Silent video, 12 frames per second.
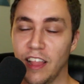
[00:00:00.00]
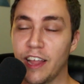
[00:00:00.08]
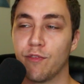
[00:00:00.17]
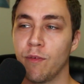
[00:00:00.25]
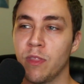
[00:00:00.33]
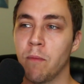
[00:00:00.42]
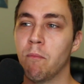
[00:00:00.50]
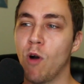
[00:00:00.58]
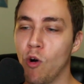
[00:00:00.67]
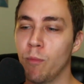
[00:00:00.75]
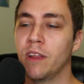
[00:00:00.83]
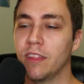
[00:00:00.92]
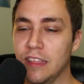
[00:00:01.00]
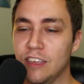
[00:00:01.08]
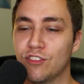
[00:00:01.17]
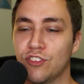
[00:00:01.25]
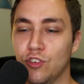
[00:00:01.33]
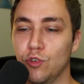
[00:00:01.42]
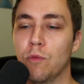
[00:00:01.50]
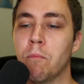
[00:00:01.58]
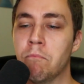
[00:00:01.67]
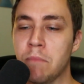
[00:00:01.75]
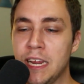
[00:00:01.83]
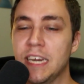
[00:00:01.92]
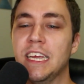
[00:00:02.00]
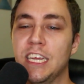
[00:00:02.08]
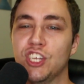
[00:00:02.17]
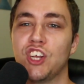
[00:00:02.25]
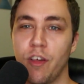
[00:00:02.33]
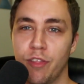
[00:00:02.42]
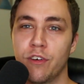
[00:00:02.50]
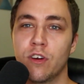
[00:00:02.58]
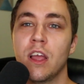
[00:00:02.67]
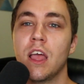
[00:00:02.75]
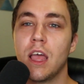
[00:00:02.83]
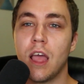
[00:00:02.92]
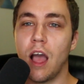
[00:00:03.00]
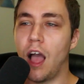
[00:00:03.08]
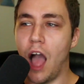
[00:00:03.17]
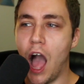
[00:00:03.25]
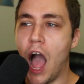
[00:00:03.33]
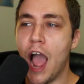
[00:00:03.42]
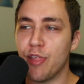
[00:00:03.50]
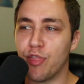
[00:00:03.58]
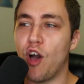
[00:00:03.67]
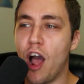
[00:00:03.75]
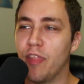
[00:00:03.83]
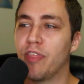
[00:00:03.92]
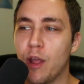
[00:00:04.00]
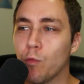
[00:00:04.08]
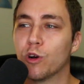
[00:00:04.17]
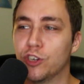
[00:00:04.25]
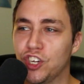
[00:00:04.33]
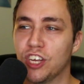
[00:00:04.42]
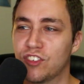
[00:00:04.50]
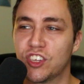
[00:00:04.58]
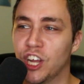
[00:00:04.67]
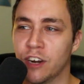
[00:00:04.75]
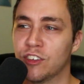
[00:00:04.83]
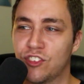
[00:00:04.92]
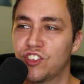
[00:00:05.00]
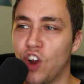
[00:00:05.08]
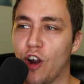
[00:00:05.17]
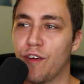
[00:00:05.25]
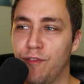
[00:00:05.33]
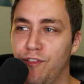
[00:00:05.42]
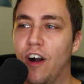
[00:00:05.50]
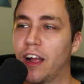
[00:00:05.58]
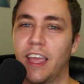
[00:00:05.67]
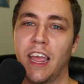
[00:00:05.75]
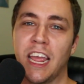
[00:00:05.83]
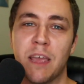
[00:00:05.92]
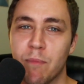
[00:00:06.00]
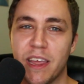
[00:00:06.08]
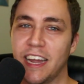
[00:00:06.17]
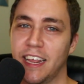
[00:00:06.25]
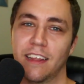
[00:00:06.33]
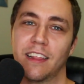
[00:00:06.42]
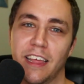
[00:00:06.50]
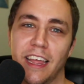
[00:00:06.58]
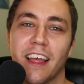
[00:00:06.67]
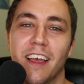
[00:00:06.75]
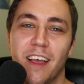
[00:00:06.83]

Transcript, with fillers: Like from the moment these two meet each other, I thought they were just gonna start fucking immediately.